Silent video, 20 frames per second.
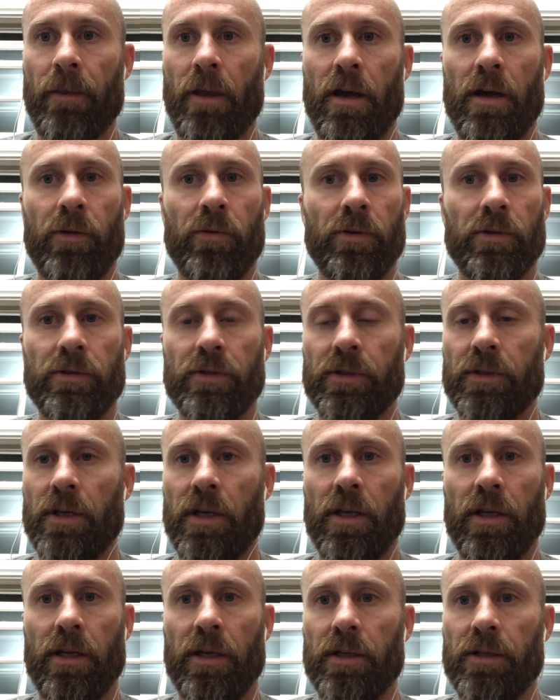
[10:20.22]
I would just
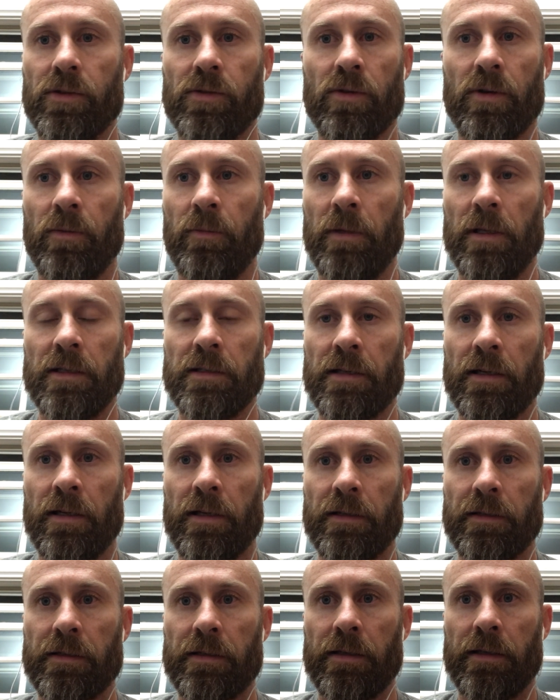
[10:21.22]
get extreme
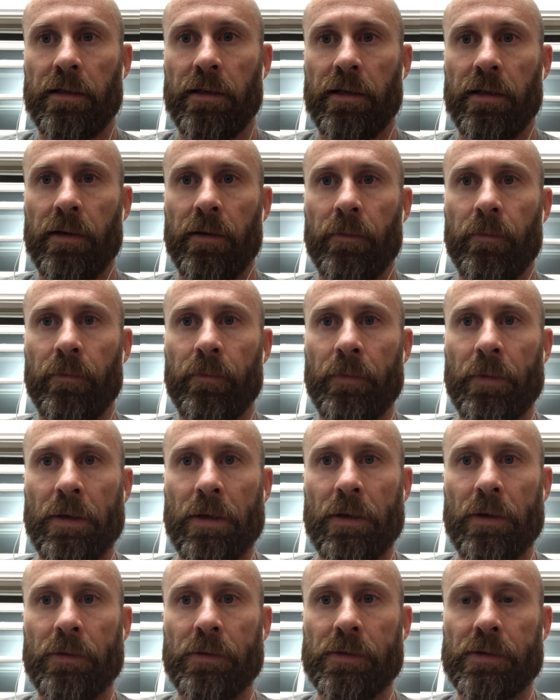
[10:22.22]
dizziness.
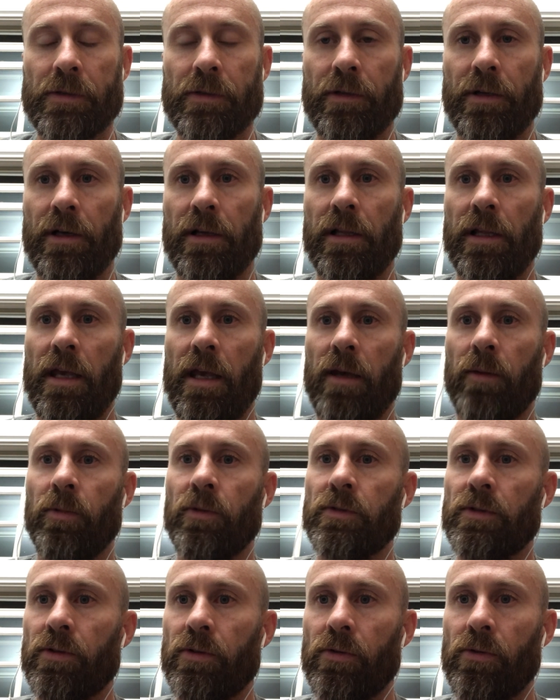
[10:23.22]
I was luckily
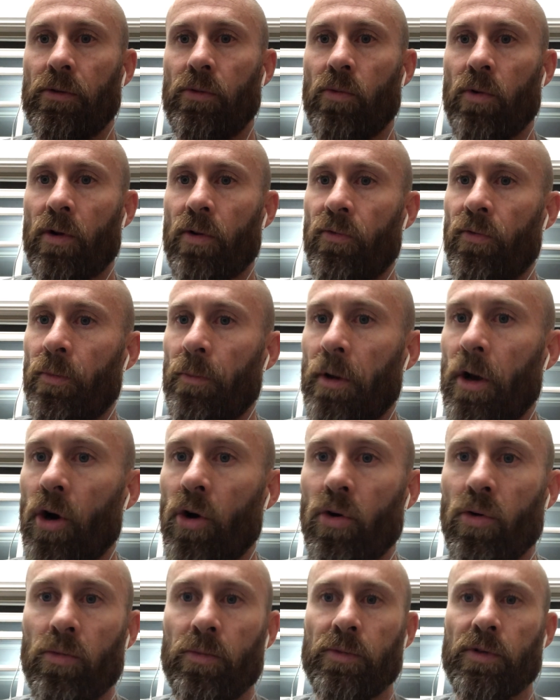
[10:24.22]
able to work from
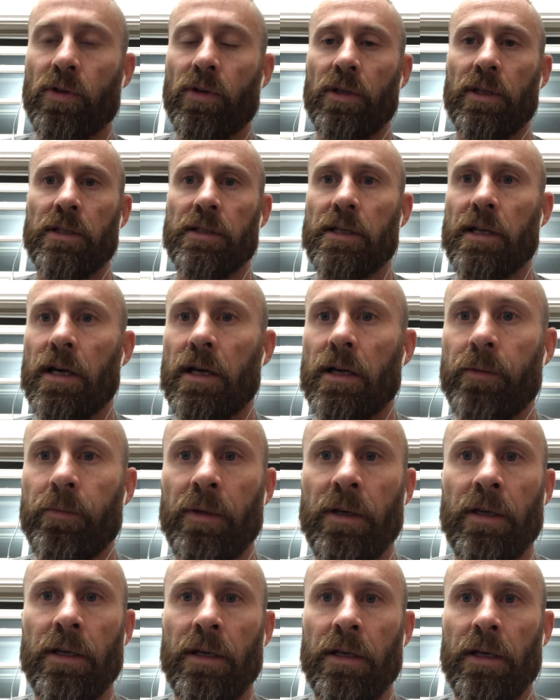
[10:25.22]
home during this time,
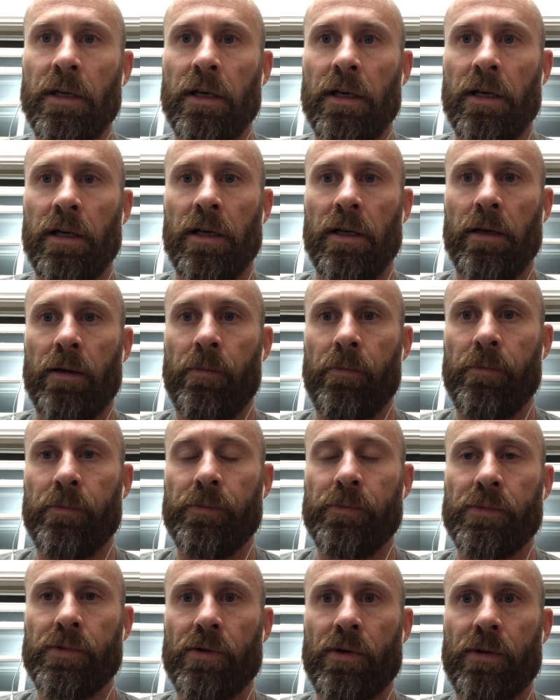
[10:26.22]

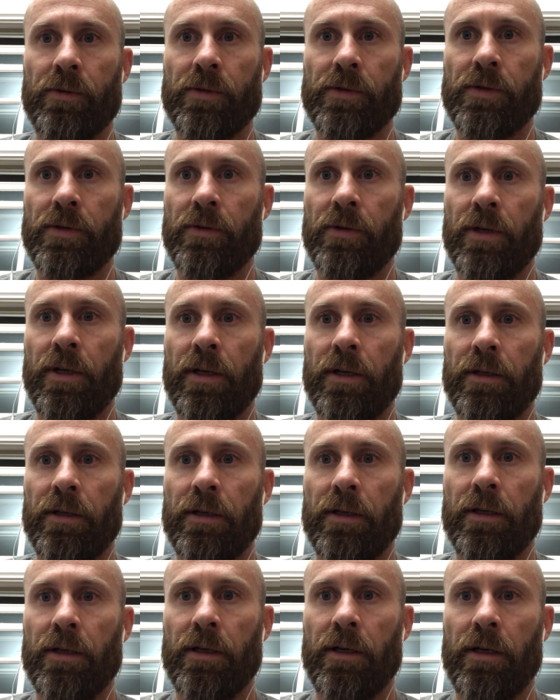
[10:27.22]
so I was doing
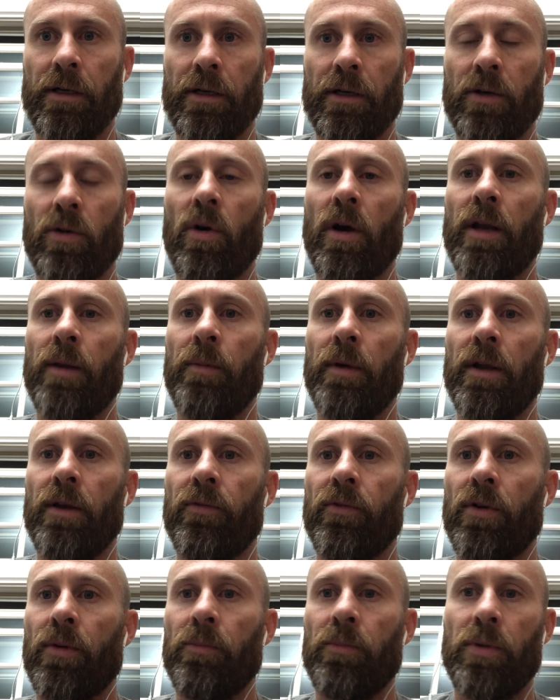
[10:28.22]
quite a bit
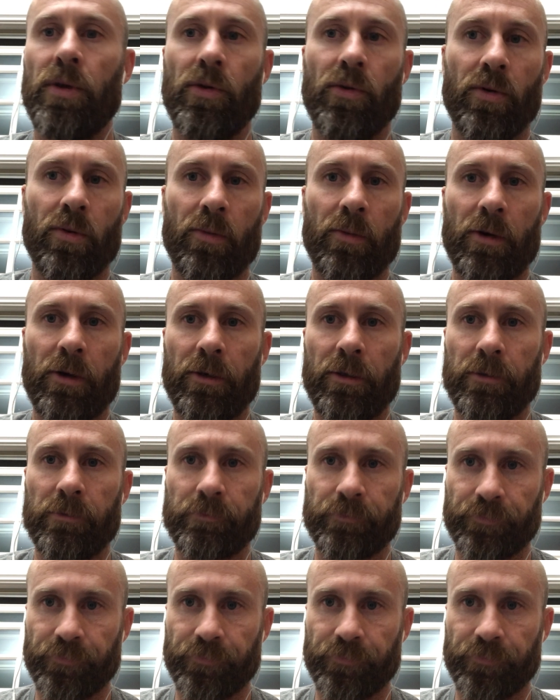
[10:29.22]
of computer work